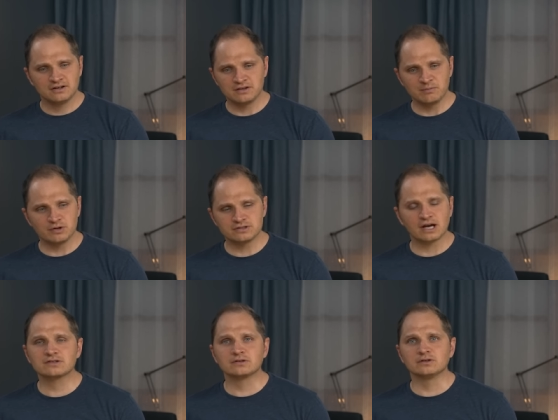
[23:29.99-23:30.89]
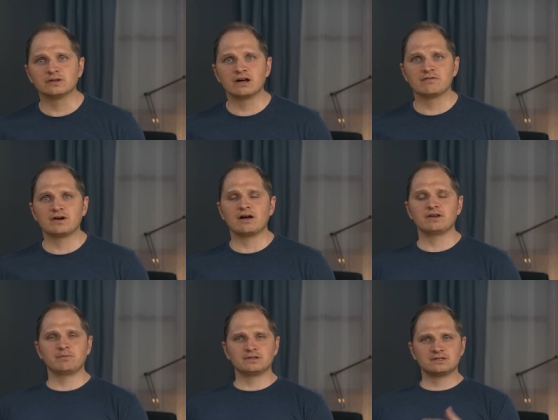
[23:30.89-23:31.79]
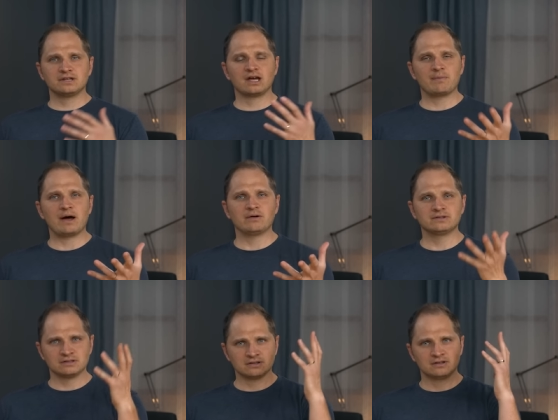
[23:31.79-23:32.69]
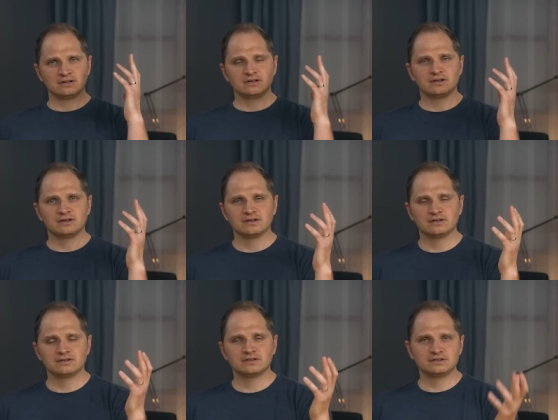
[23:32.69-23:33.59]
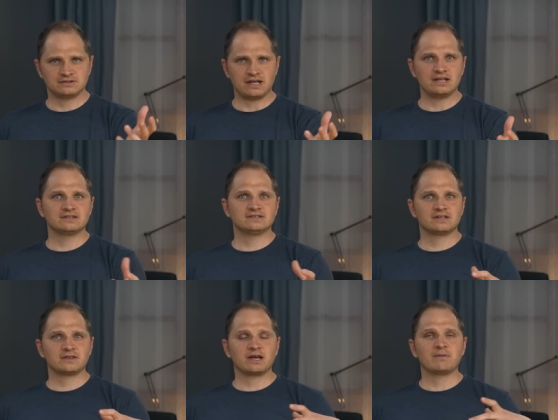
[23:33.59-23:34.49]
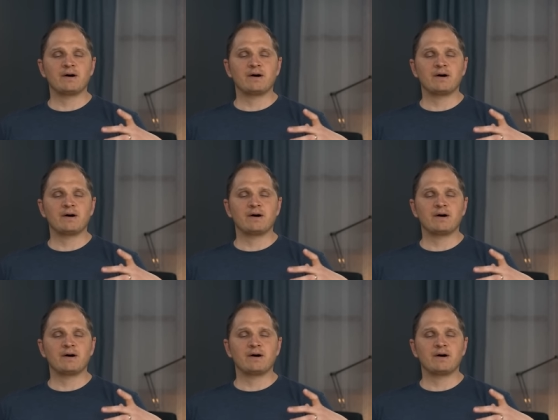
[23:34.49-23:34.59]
the most external layer of reality, but just think about states, think